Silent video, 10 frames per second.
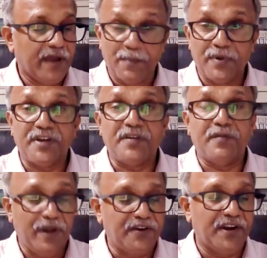competitive
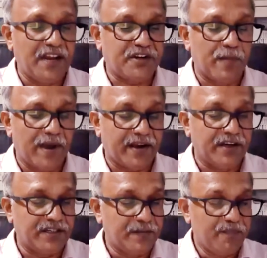international
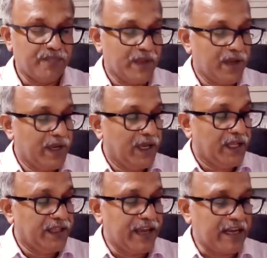market.
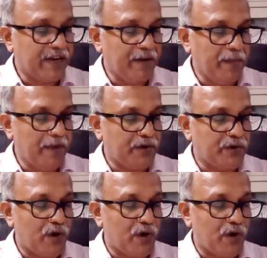The government should